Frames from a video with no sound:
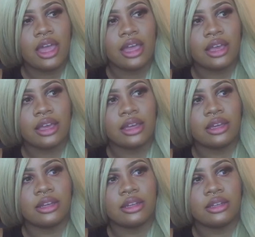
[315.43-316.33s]

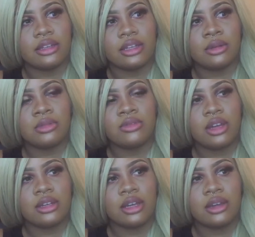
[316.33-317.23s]
and it was
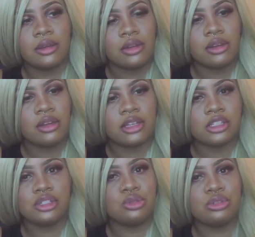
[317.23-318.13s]
fun. I
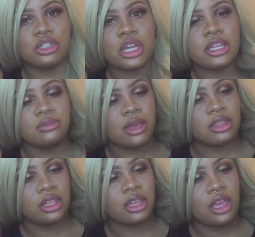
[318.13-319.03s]
just used the chase
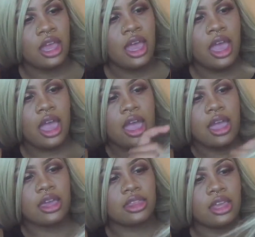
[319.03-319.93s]
method
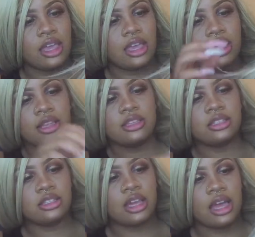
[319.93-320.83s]
and the
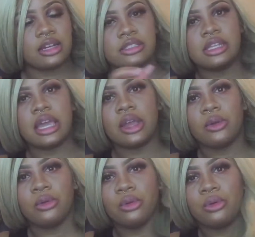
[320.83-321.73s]
ends got
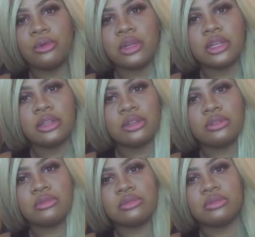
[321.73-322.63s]
untangled
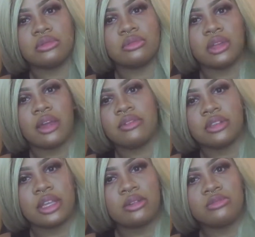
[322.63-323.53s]
and
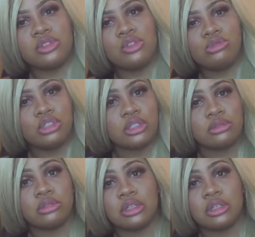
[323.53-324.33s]
everything was Gucci.